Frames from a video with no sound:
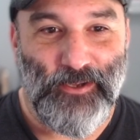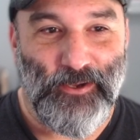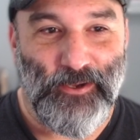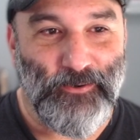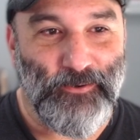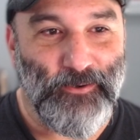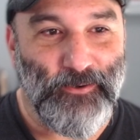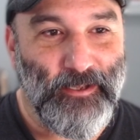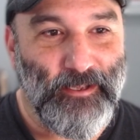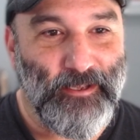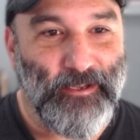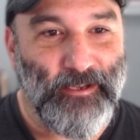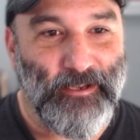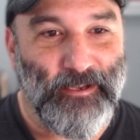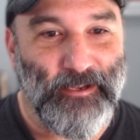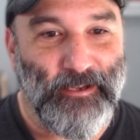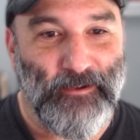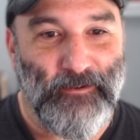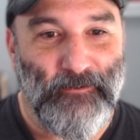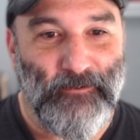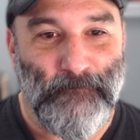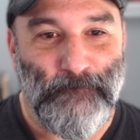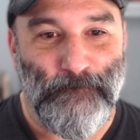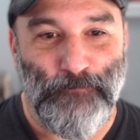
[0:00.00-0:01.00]
So,
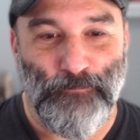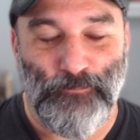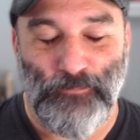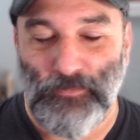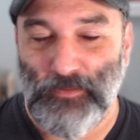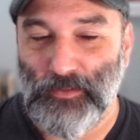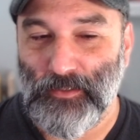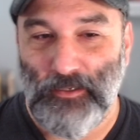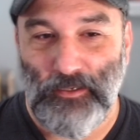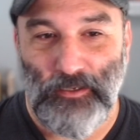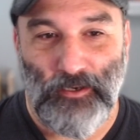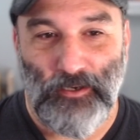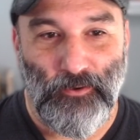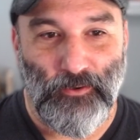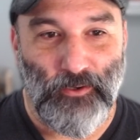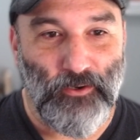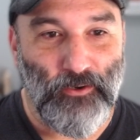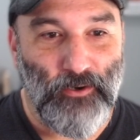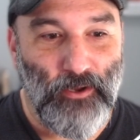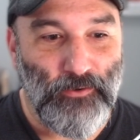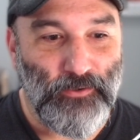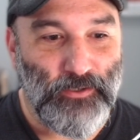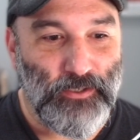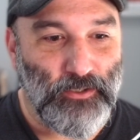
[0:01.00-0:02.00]

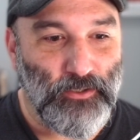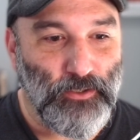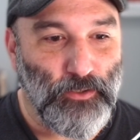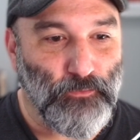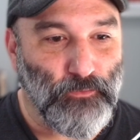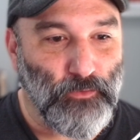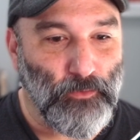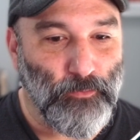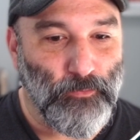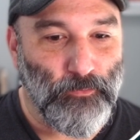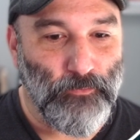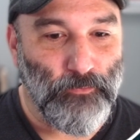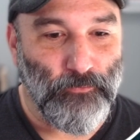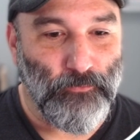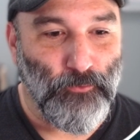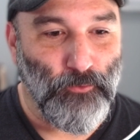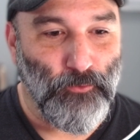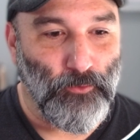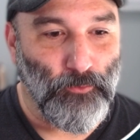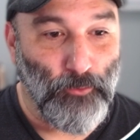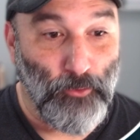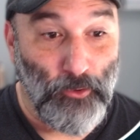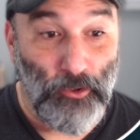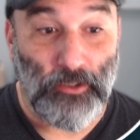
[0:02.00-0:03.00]
kudos to you
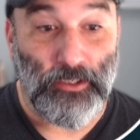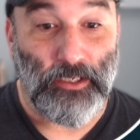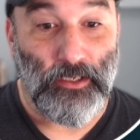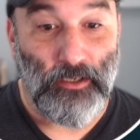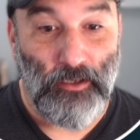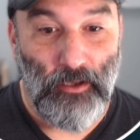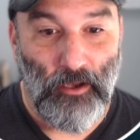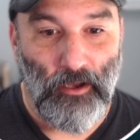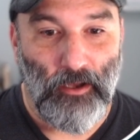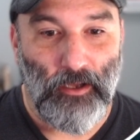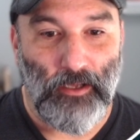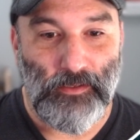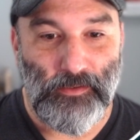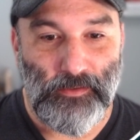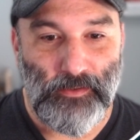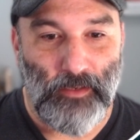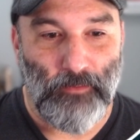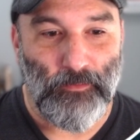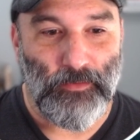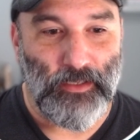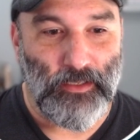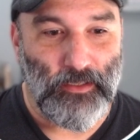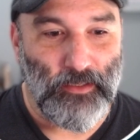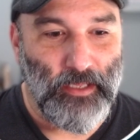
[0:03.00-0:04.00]
for working on
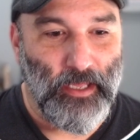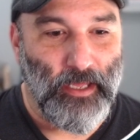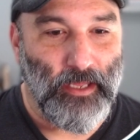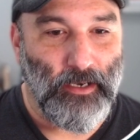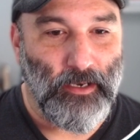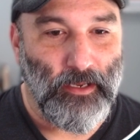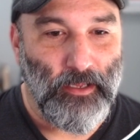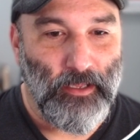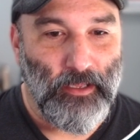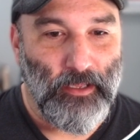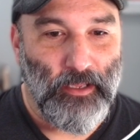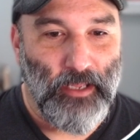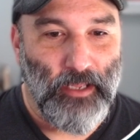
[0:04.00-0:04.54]
something that